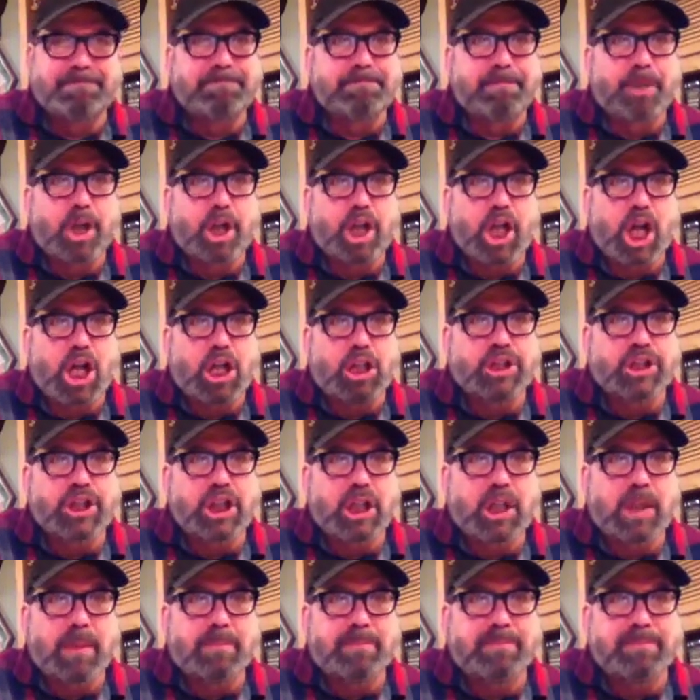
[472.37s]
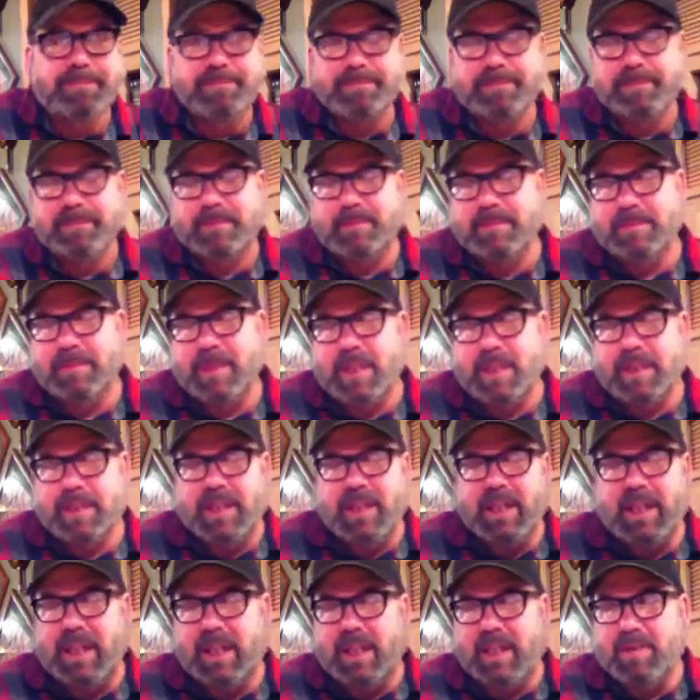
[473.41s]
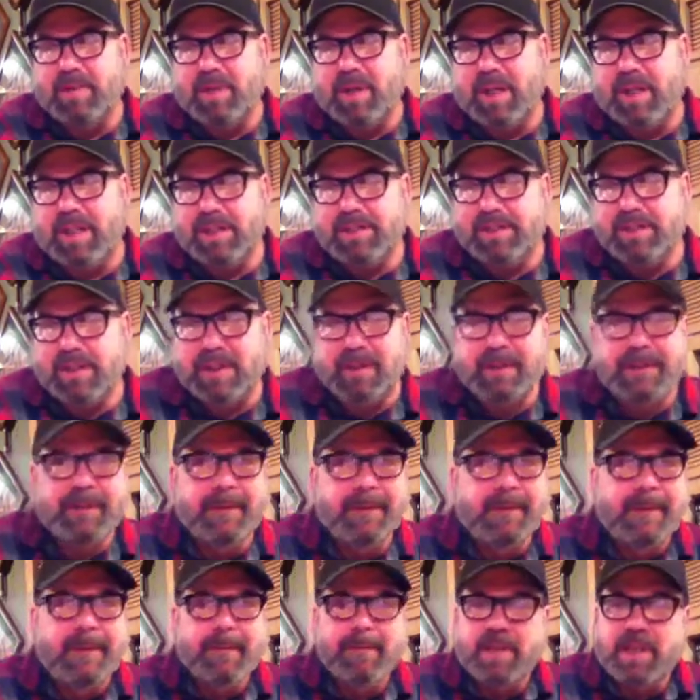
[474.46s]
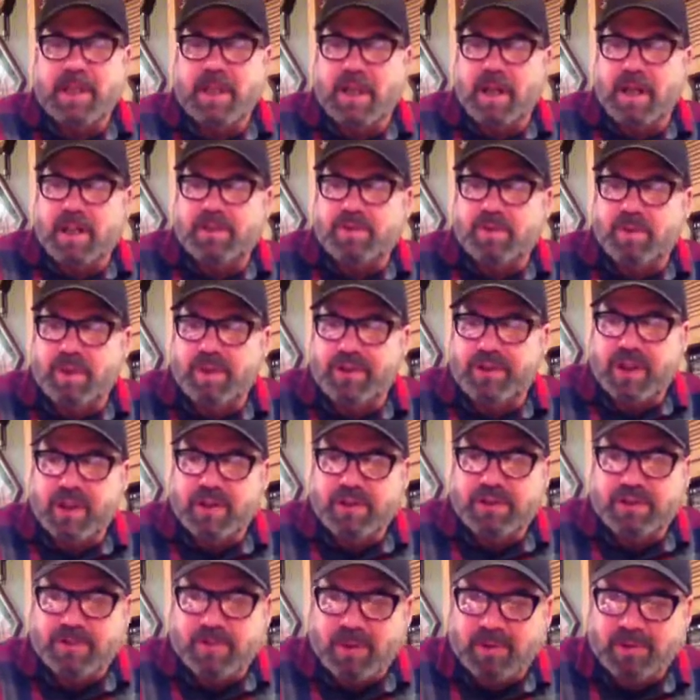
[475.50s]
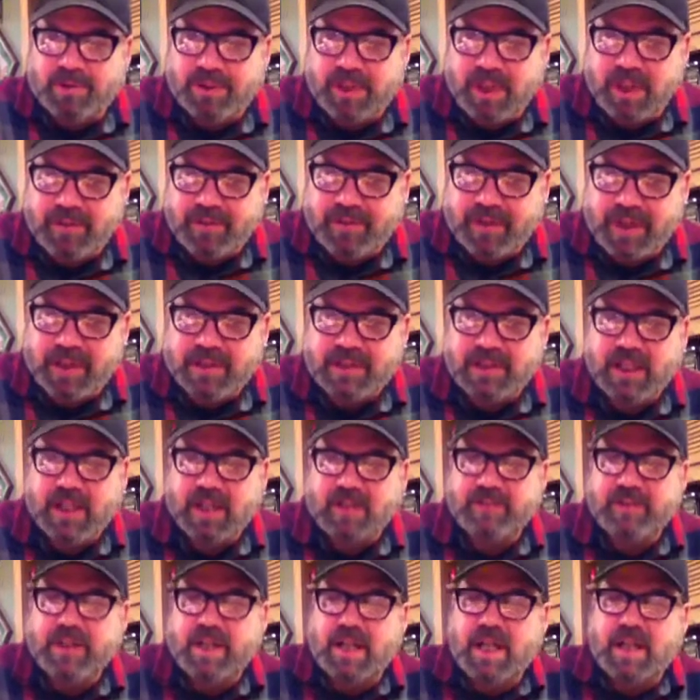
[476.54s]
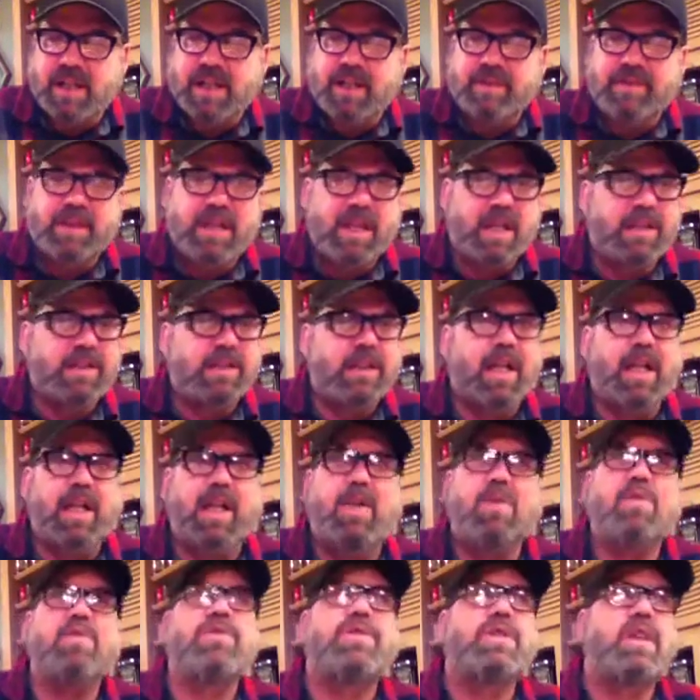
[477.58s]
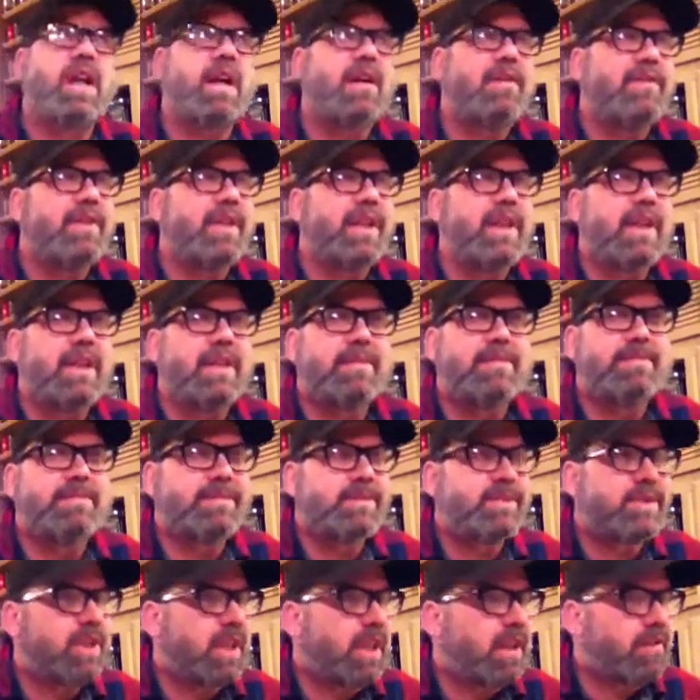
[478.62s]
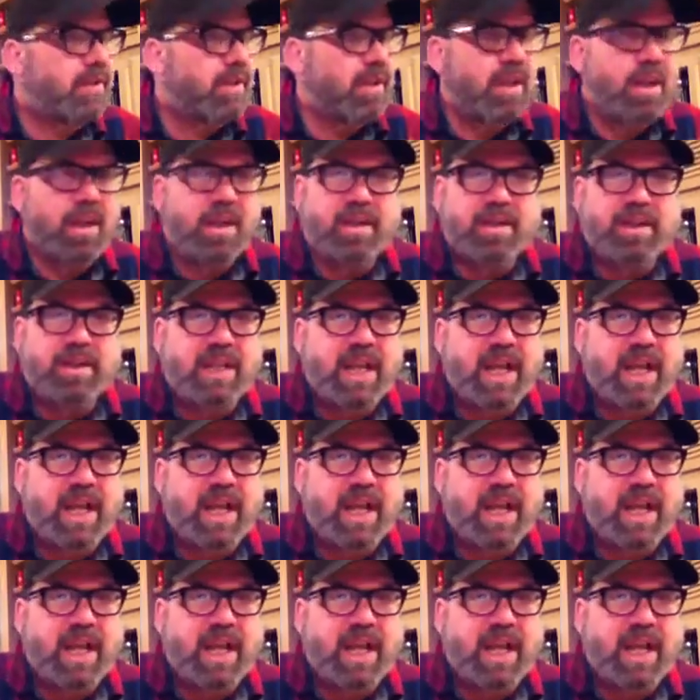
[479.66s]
pretty awesome. But anyway, so, you know, I just want to throw some old stuff out there. I've got a ton of old stuff here, several hundred